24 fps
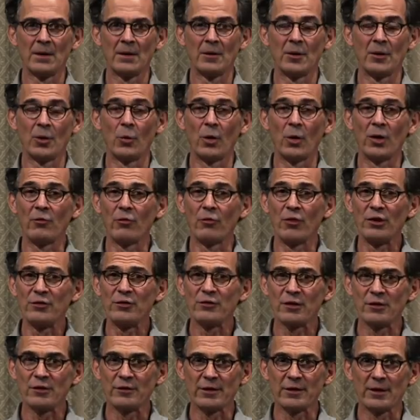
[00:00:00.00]
No one
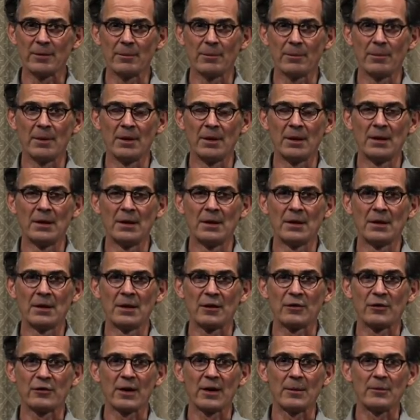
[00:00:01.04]
reaches him
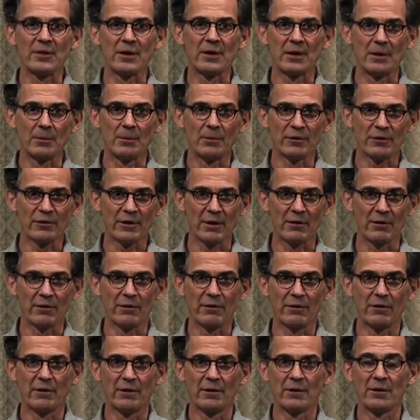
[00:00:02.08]
except
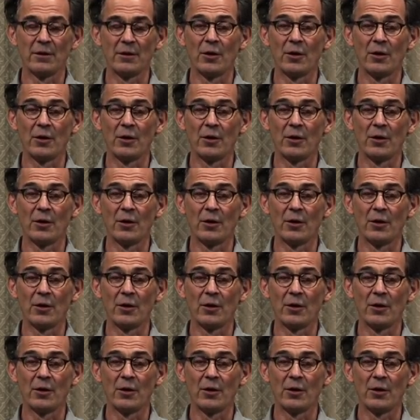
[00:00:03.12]
himself.